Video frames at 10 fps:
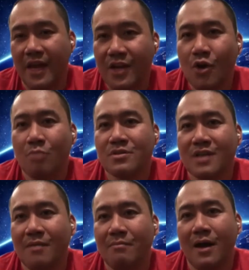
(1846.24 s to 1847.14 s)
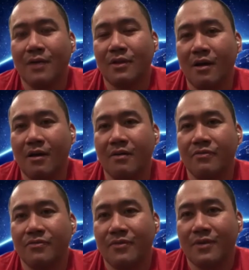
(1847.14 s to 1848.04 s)
the enormous amount
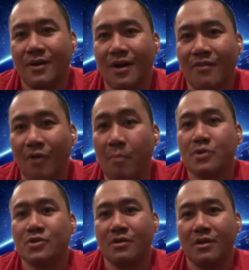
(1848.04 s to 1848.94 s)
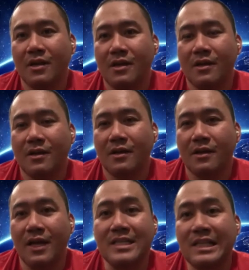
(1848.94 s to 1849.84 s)
of opportunity
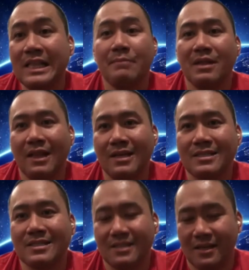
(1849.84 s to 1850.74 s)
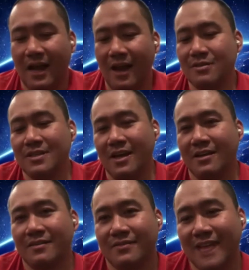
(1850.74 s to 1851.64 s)
is limitless, I would
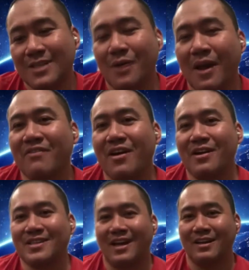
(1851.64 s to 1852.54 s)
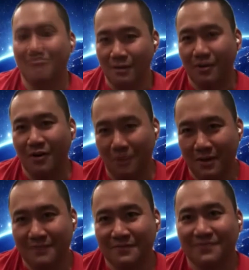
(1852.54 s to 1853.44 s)
say. That's why I'm very excited about Crowd
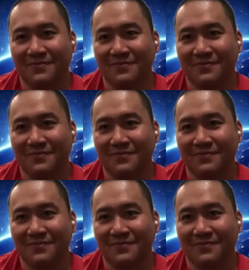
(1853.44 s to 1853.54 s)
One.